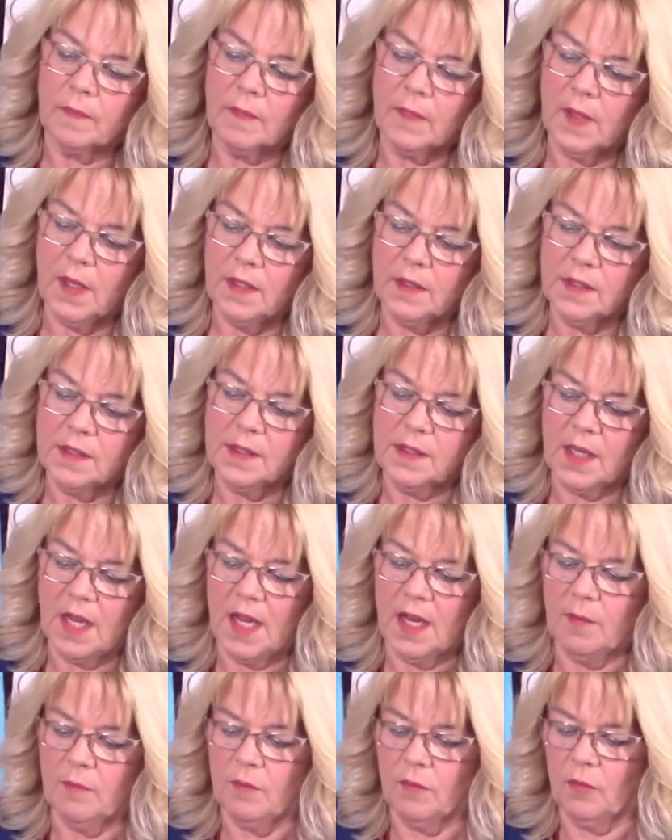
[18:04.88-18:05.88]
and the
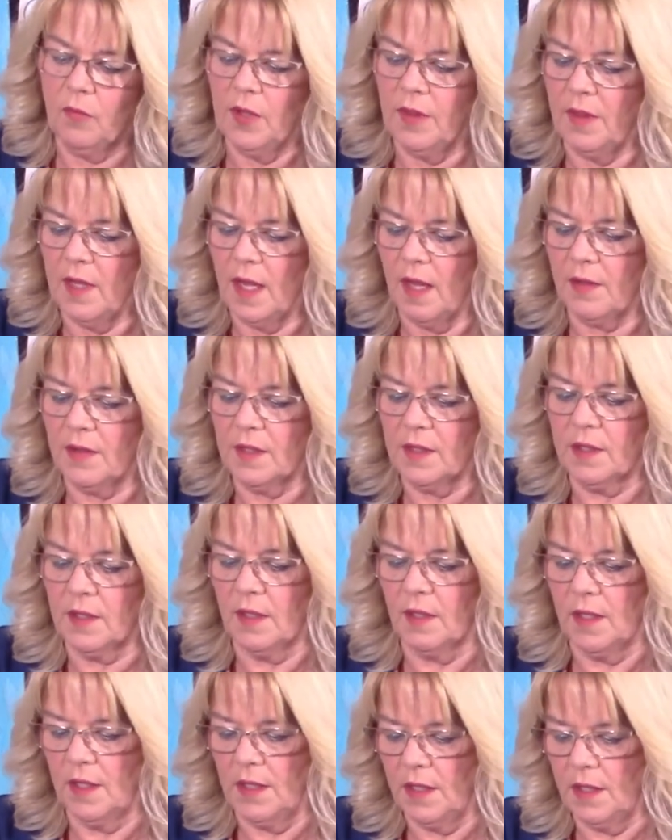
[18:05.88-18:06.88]
same with the other
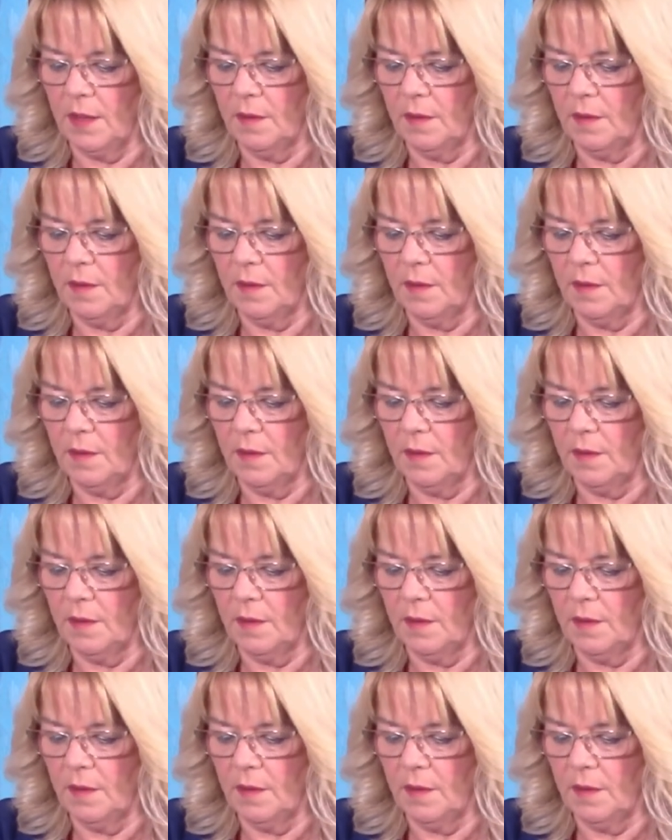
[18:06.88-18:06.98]
side.